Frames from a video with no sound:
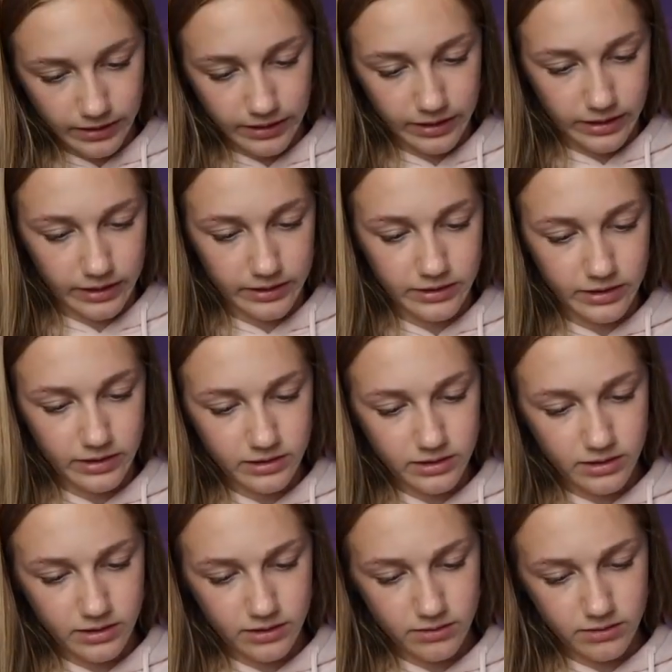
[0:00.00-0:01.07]
okay, I
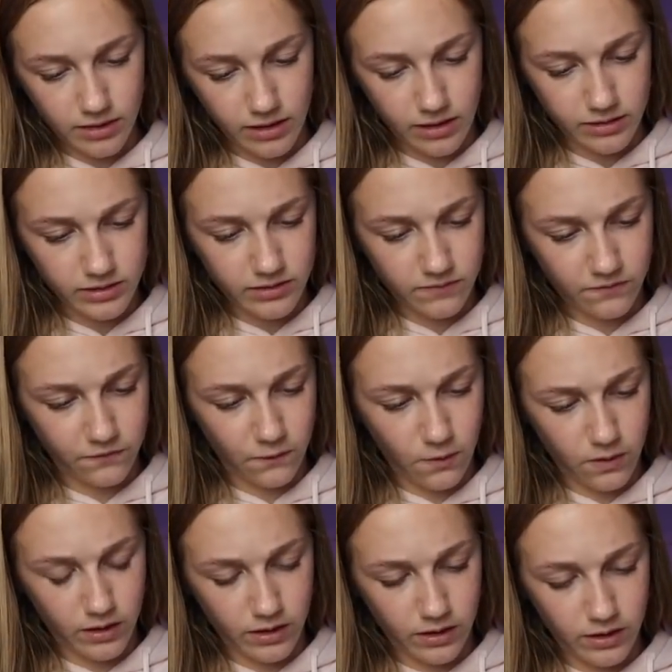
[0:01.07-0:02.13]
think that I got them
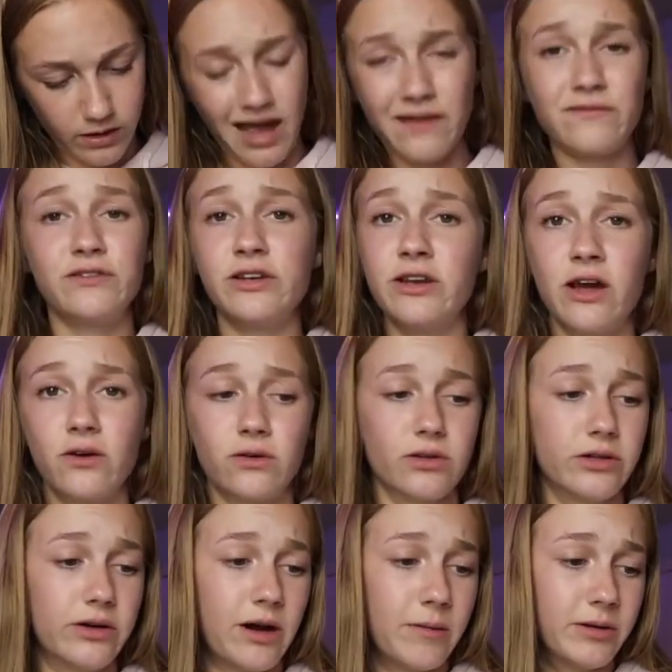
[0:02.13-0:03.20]
for, I have no
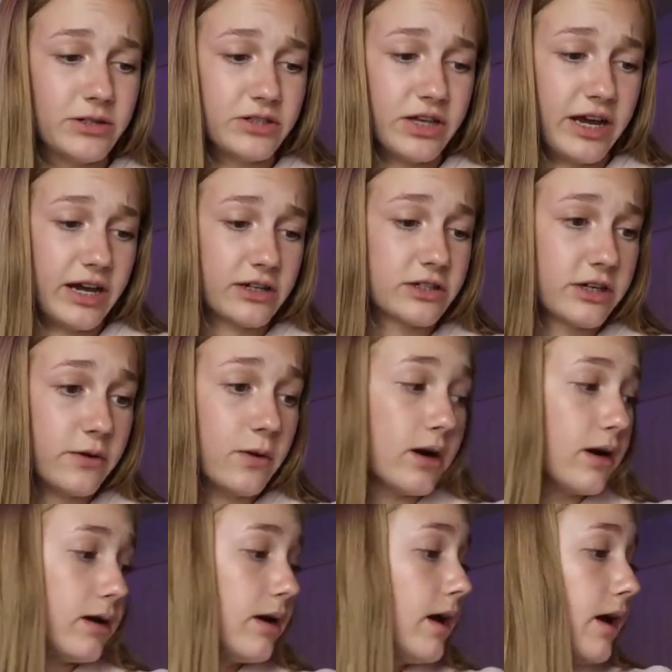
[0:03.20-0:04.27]
clue how much they actually
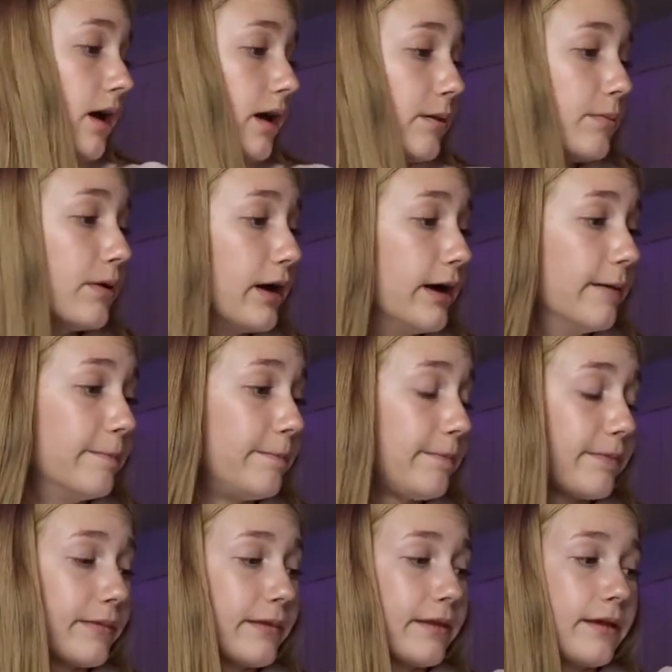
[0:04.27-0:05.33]
were, but
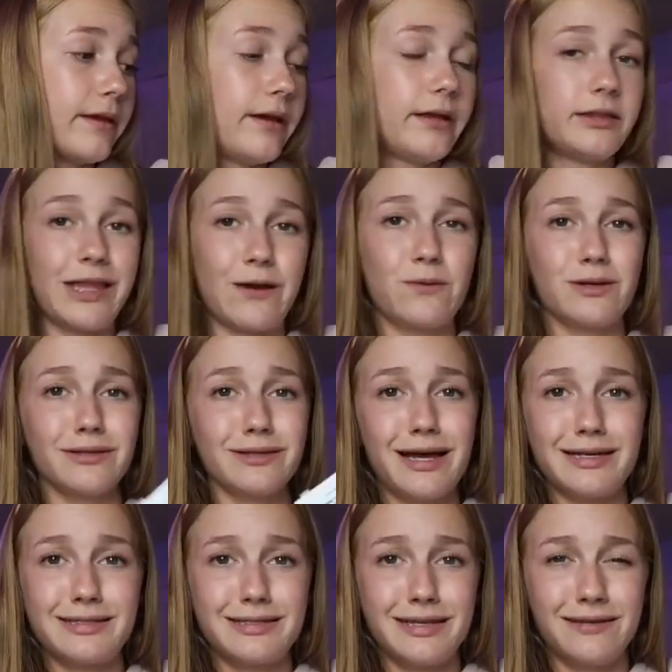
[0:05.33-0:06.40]
they were
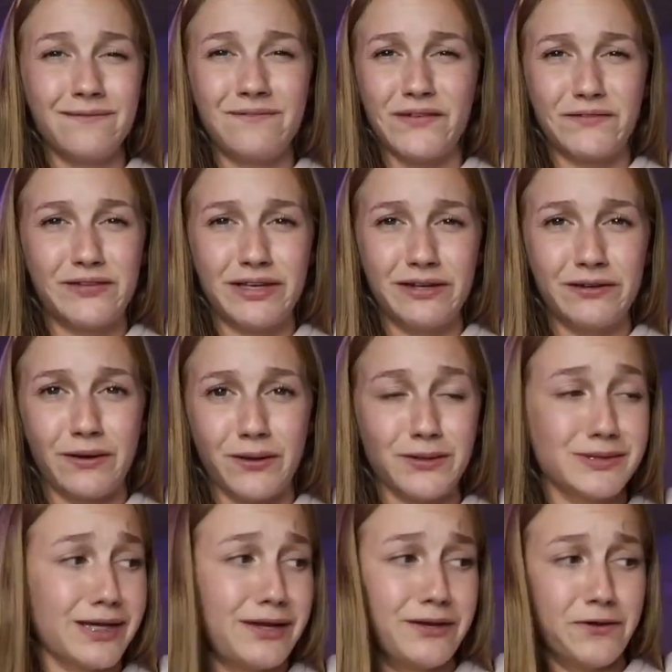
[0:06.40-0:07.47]
less than
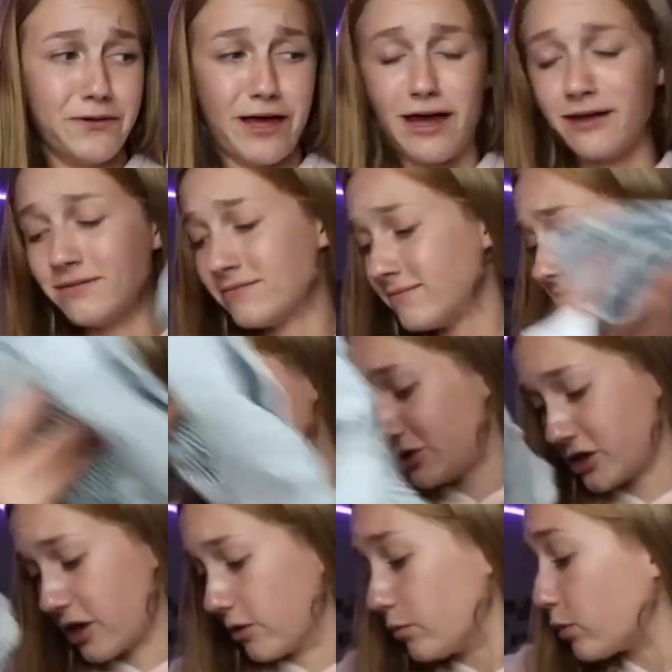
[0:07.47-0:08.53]
$15, I know that.
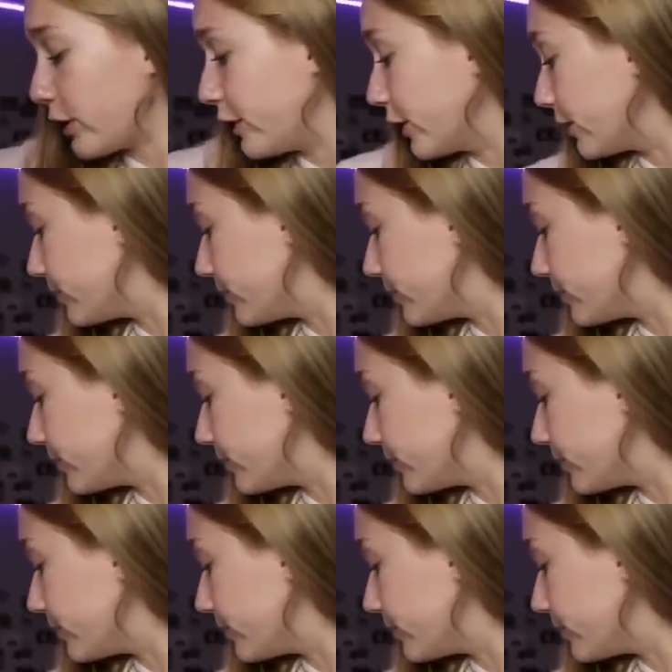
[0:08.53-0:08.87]
So pretty